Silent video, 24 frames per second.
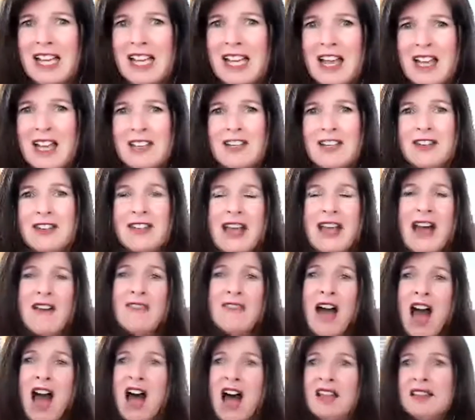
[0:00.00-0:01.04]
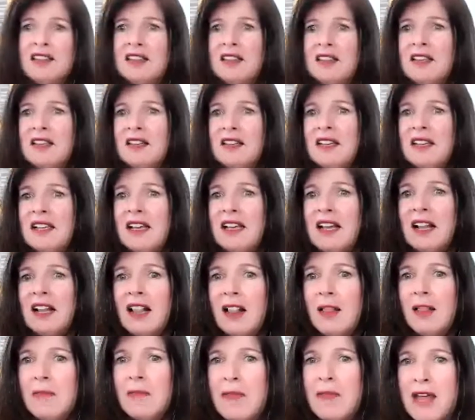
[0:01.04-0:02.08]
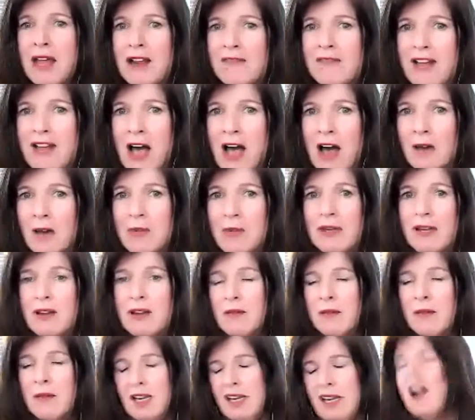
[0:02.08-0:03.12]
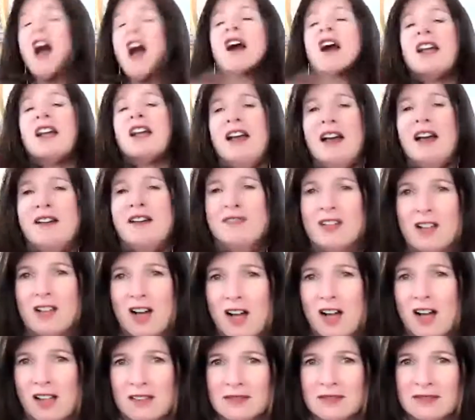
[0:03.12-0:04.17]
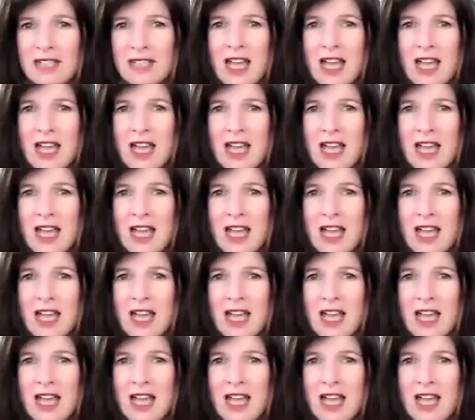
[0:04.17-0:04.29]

You can have a little bit of help here, but you're not going to have it all.